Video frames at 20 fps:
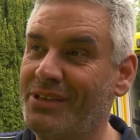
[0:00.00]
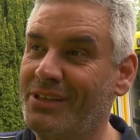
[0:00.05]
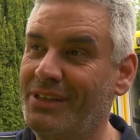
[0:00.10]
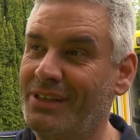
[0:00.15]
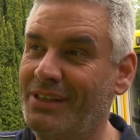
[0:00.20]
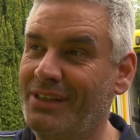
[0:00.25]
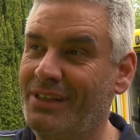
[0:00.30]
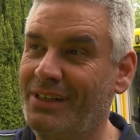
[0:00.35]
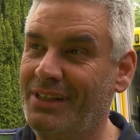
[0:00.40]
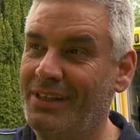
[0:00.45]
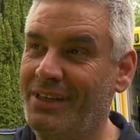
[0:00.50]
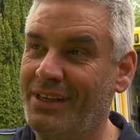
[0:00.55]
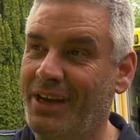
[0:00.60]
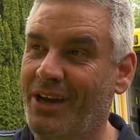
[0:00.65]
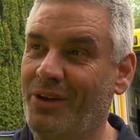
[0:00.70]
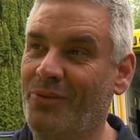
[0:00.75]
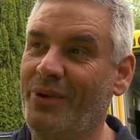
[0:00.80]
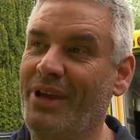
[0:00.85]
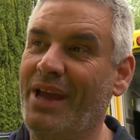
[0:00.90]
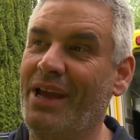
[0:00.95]

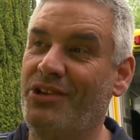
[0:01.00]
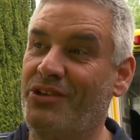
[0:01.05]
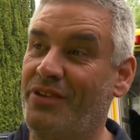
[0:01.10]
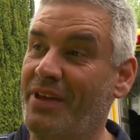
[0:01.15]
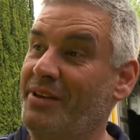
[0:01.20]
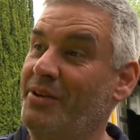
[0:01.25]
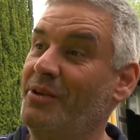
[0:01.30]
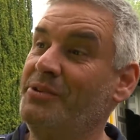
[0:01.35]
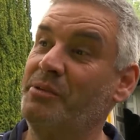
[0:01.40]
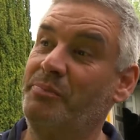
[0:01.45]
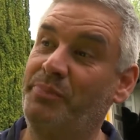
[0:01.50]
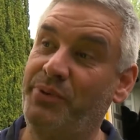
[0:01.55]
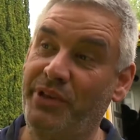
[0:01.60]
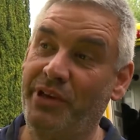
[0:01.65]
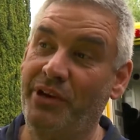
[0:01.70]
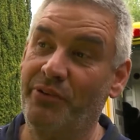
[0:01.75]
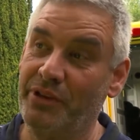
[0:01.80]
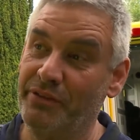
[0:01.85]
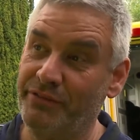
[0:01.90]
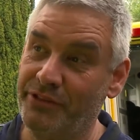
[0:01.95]
Okay. We actually then use a
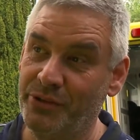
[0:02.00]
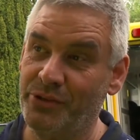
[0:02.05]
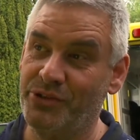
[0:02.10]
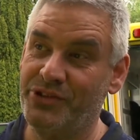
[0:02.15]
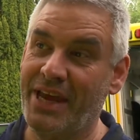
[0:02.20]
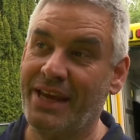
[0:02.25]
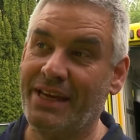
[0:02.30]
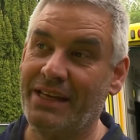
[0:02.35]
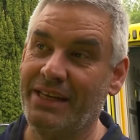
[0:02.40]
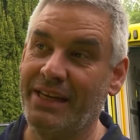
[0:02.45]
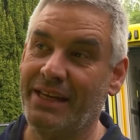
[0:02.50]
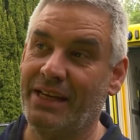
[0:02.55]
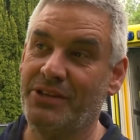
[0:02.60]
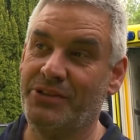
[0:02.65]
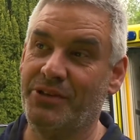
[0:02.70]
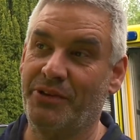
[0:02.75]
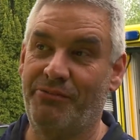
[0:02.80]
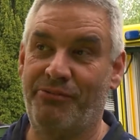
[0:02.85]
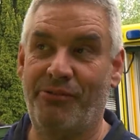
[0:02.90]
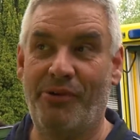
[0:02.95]
peer review technique,
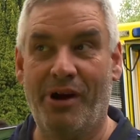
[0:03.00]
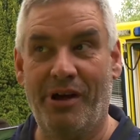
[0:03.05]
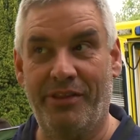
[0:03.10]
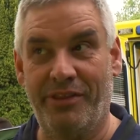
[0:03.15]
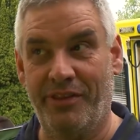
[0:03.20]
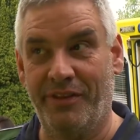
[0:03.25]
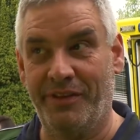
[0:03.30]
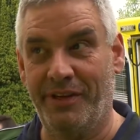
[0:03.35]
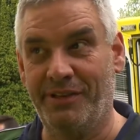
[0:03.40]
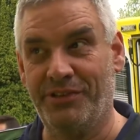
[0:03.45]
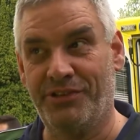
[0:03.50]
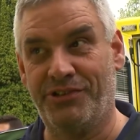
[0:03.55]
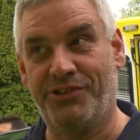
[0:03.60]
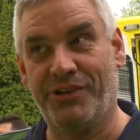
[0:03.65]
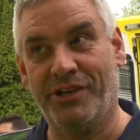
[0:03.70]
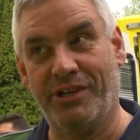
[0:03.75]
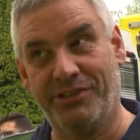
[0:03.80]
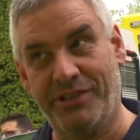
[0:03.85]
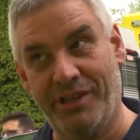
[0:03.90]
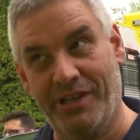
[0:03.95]
so rather than an
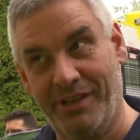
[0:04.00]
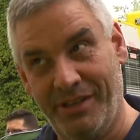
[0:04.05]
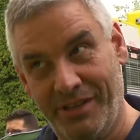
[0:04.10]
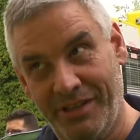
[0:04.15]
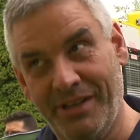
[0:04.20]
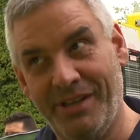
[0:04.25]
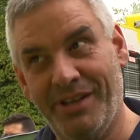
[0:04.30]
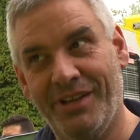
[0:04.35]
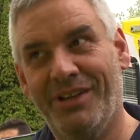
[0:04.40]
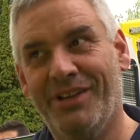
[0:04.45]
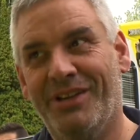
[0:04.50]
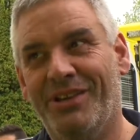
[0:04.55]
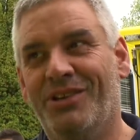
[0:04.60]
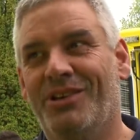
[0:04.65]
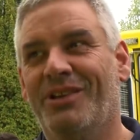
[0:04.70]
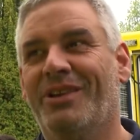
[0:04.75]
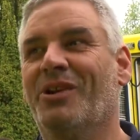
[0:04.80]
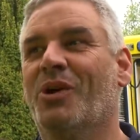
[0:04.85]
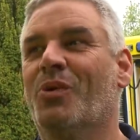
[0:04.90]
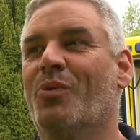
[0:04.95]
instructor,
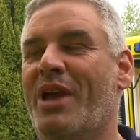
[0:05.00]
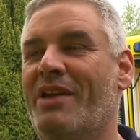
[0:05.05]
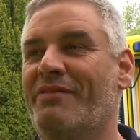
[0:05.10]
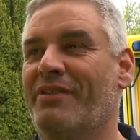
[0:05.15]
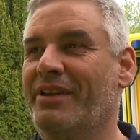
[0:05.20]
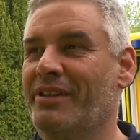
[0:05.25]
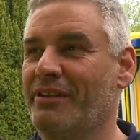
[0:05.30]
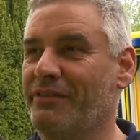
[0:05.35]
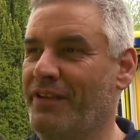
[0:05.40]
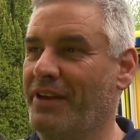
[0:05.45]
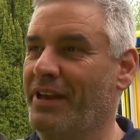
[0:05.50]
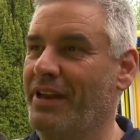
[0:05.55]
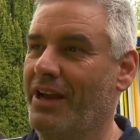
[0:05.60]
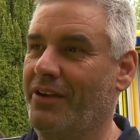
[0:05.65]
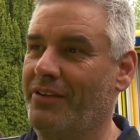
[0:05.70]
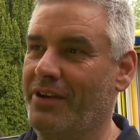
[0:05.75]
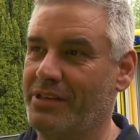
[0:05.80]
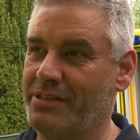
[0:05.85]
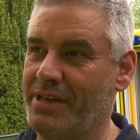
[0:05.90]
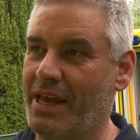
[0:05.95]
waving the
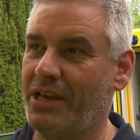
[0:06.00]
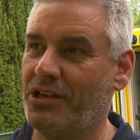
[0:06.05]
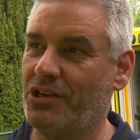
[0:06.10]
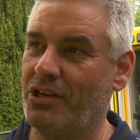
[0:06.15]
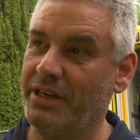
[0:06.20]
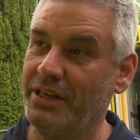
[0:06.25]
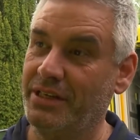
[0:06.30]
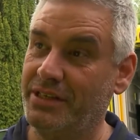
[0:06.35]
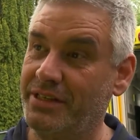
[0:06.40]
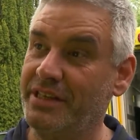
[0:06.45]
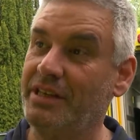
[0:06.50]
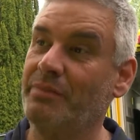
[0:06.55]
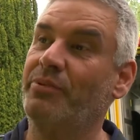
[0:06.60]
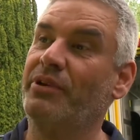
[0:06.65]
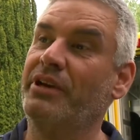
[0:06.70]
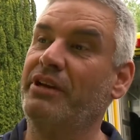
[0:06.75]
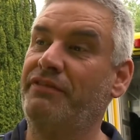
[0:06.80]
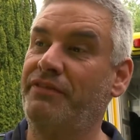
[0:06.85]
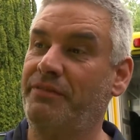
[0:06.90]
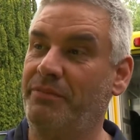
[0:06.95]
finger, it's actually a
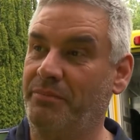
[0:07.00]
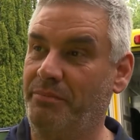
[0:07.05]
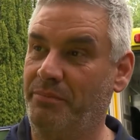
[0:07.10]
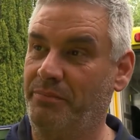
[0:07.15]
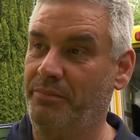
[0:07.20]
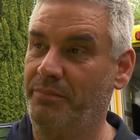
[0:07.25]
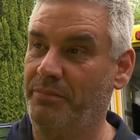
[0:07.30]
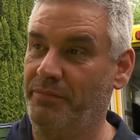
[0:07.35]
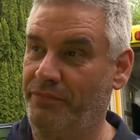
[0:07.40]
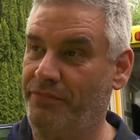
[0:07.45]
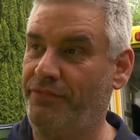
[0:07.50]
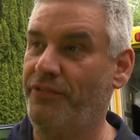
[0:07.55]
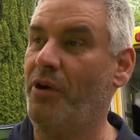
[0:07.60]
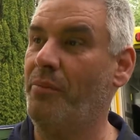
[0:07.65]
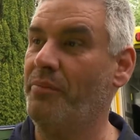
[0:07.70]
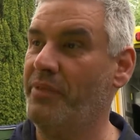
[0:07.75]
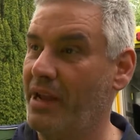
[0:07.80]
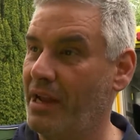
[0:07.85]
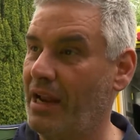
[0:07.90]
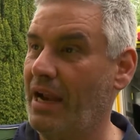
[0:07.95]
debrief
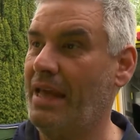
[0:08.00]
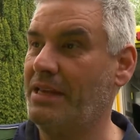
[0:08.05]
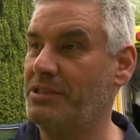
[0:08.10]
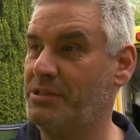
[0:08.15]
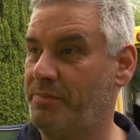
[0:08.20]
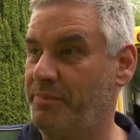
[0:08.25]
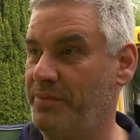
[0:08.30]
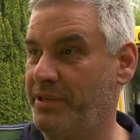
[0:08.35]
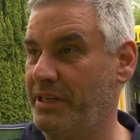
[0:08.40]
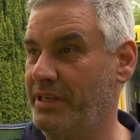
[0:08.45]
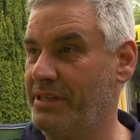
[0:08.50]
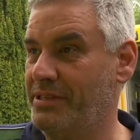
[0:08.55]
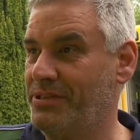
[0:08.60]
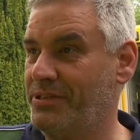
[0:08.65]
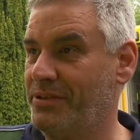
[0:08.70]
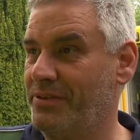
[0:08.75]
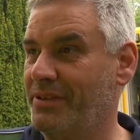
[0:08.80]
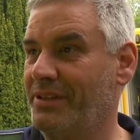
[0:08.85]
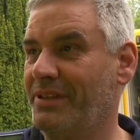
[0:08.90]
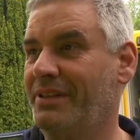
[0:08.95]
from their class
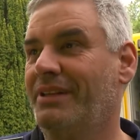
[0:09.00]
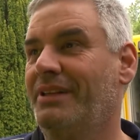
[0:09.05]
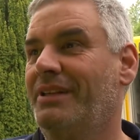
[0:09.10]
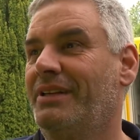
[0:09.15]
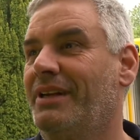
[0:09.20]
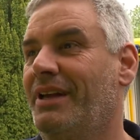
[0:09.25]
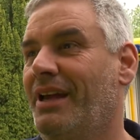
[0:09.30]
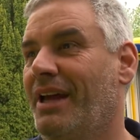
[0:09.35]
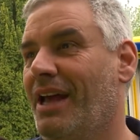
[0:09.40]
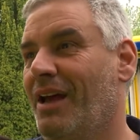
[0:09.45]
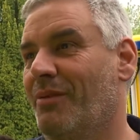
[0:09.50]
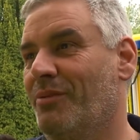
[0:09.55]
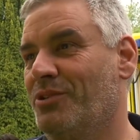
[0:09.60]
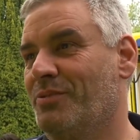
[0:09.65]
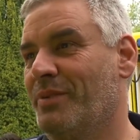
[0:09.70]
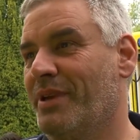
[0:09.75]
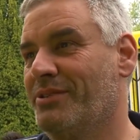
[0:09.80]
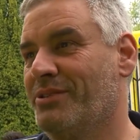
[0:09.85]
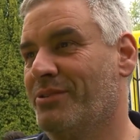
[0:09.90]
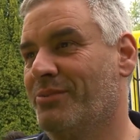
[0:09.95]
peers,
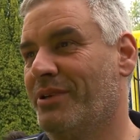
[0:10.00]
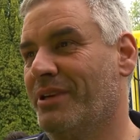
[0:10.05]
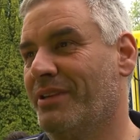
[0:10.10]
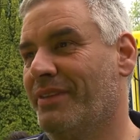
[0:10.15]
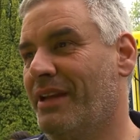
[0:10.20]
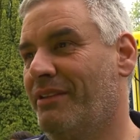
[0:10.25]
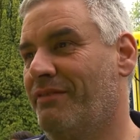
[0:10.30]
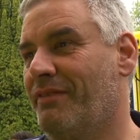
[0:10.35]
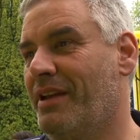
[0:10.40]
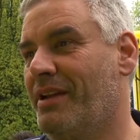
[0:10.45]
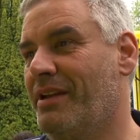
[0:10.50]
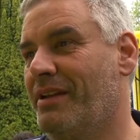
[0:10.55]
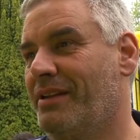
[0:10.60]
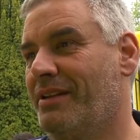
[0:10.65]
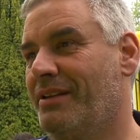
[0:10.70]
which makes it work in that manner.